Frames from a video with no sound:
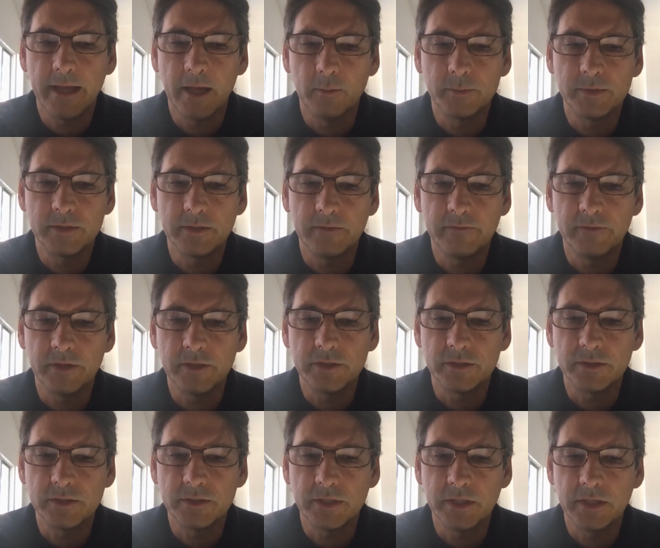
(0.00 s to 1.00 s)
helps the
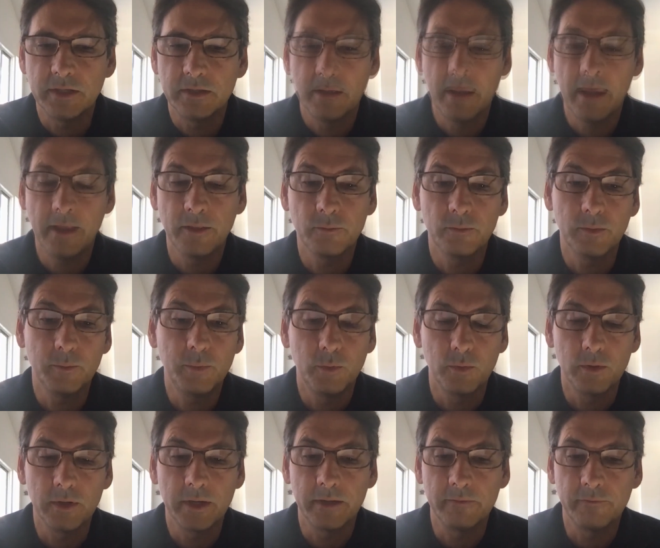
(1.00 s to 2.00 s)
efficiency and the
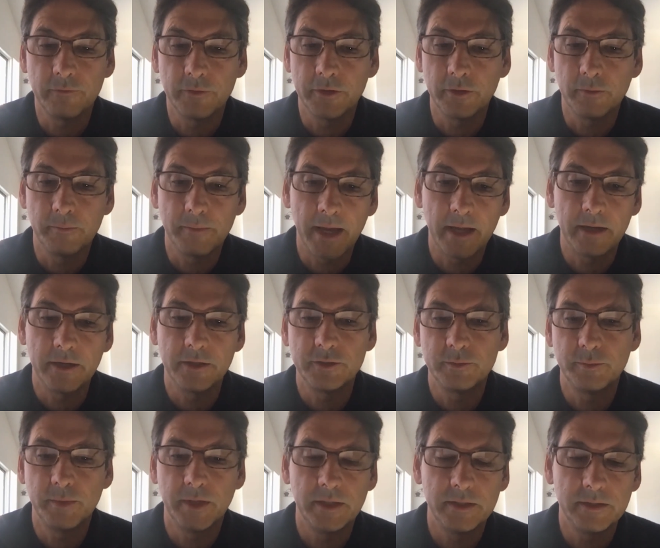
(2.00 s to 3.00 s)
reporting for your
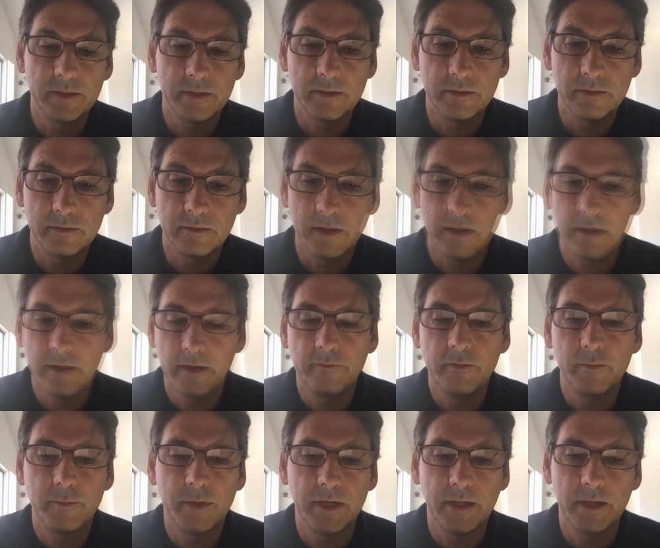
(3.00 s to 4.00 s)
management and
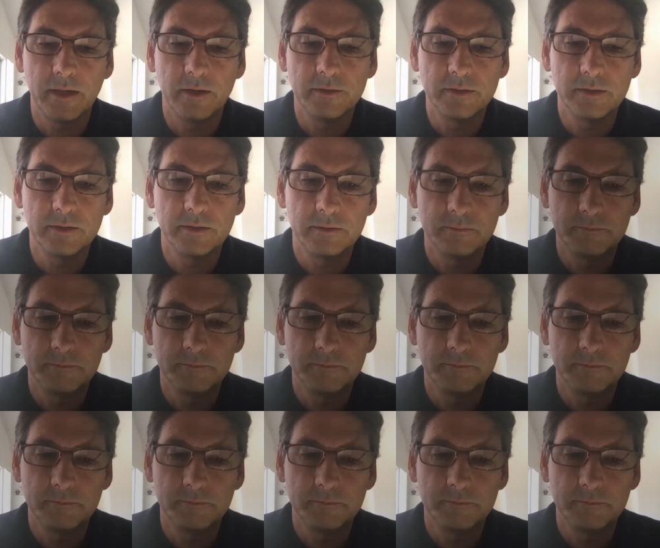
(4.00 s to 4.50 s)
everybody else.